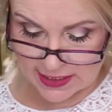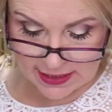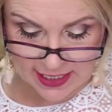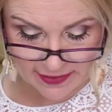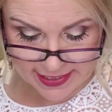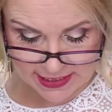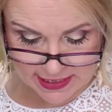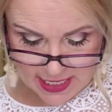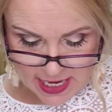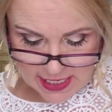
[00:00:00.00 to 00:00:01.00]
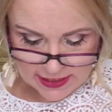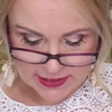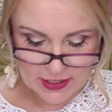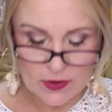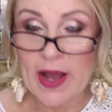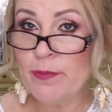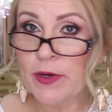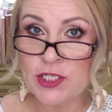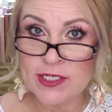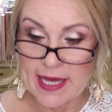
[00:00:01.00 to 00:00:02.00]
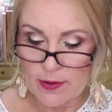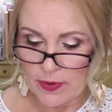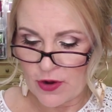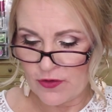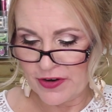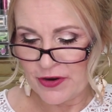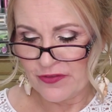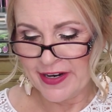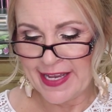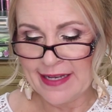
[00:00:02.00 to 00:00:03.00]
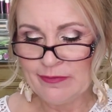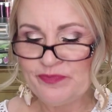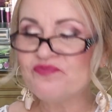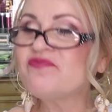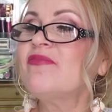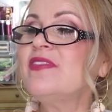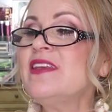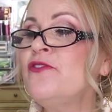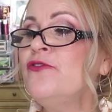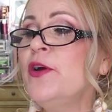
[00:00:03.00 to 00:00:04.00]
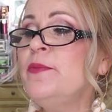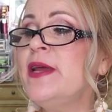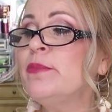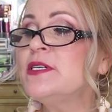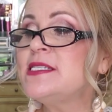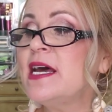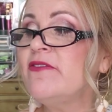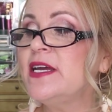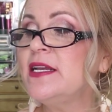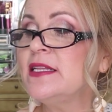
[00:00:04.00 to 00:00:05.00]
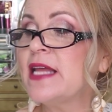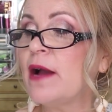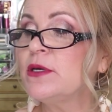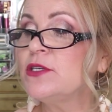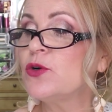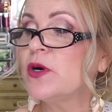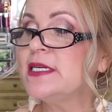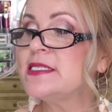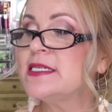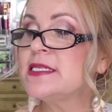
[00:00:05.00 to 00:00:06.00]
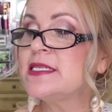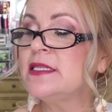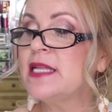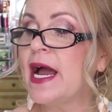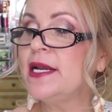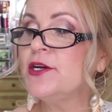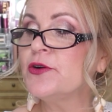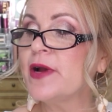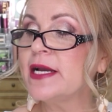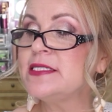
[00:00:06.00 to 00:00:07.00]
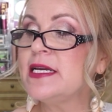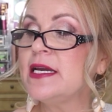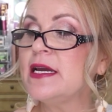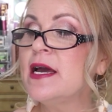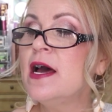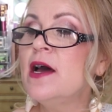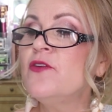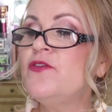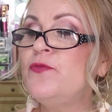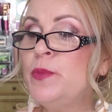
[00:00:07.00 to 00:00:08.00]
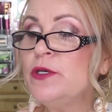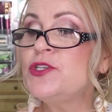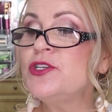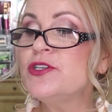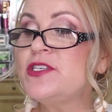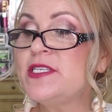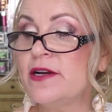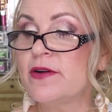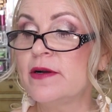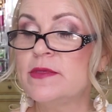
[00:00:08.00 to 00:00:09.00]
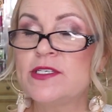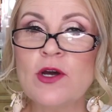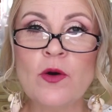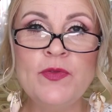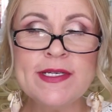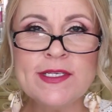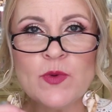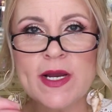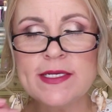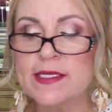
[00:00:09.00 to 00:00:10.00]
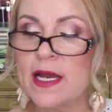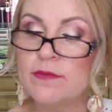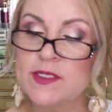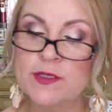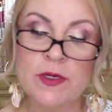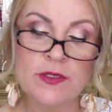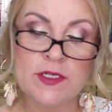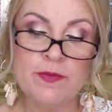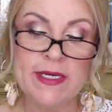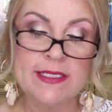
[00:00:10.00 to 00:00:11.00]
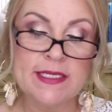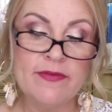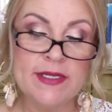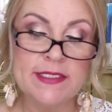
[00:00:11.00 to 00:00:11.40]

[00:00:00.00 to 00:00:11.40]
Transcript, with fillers: love it. So I purchased that one over and over again. From number seven, Laboratories, this is the line correcting booster serum. So this was um, supposed to be seven